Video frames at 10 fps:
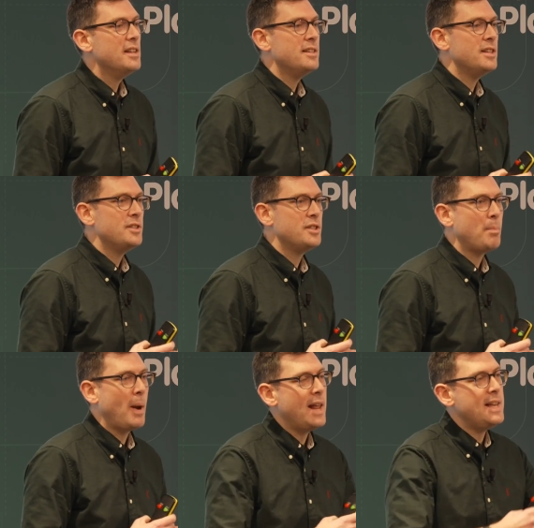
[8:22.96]
the
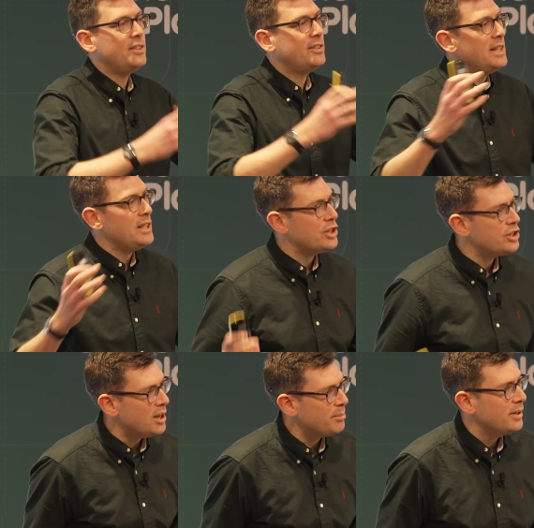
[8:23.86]
place
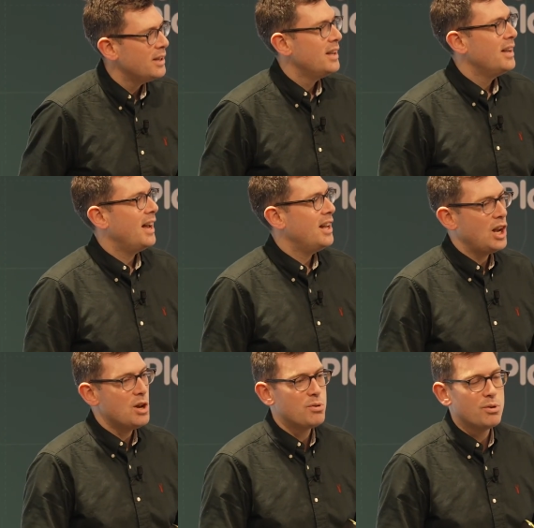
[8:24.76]
leadership,
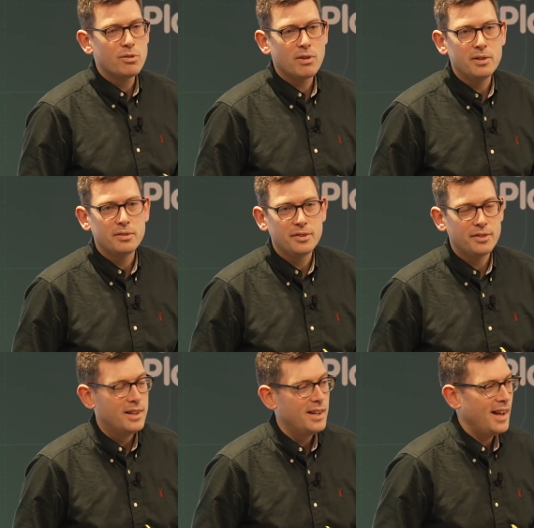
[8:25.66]
local
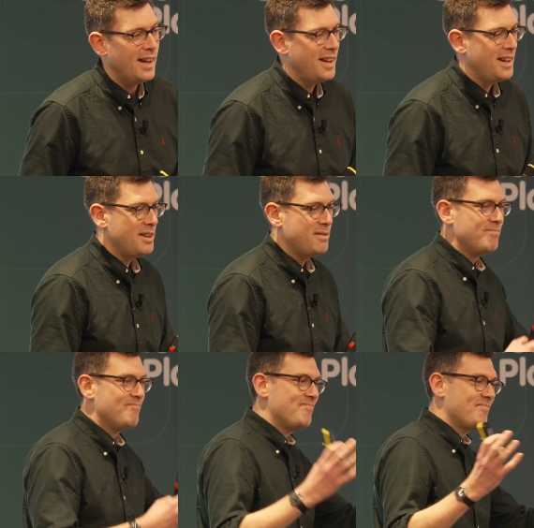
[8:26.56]
growth,
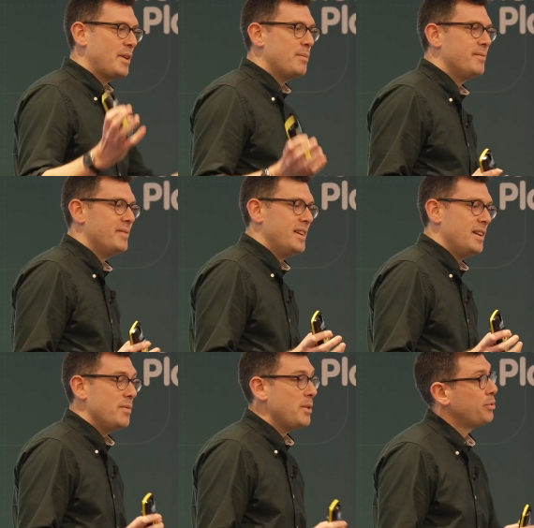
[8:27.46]
the
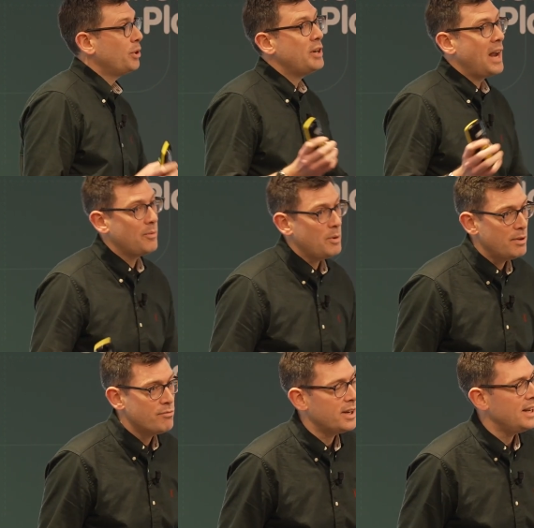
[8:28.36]
program that we've
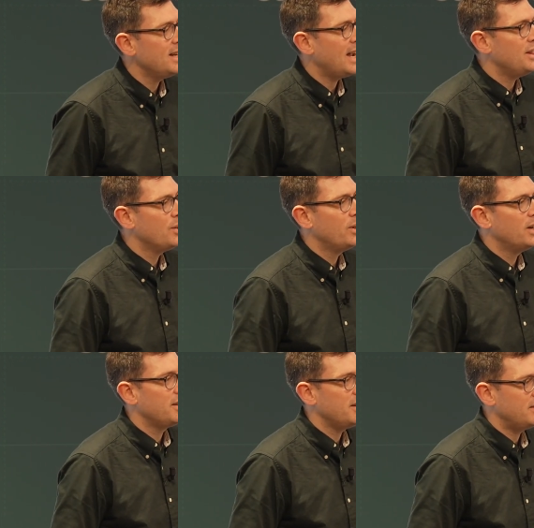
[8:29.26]
been running and the
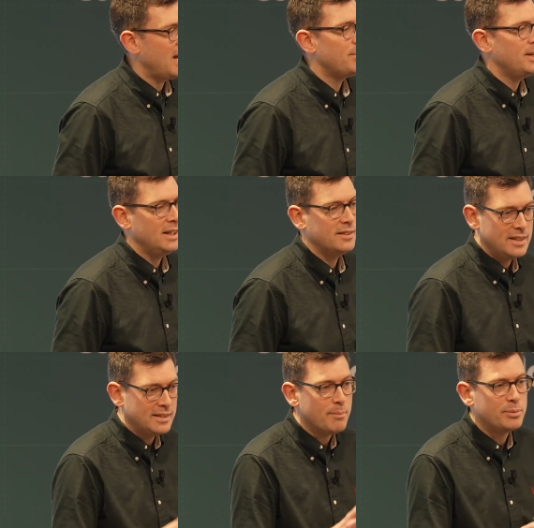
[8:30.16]
work that is happening is
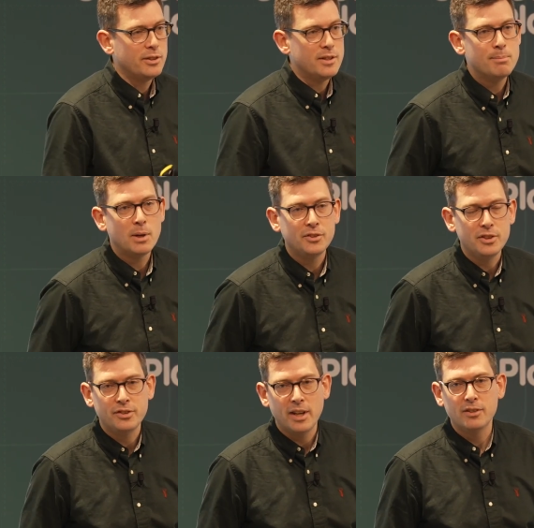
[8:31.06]
absolutely
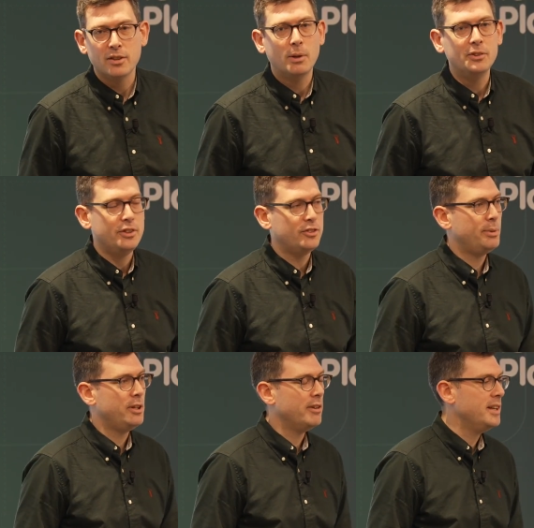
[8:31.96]
multi-sector,
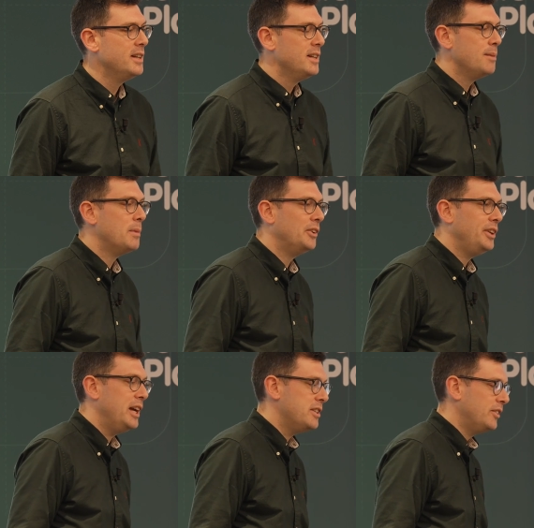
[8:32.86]
multidisciplinary,
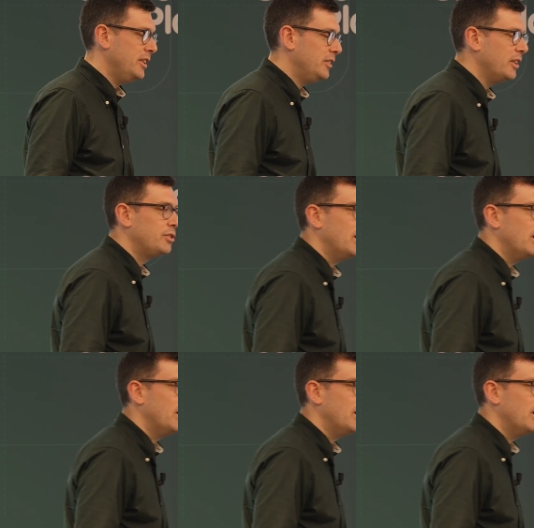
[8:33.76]
multi-agency. So it's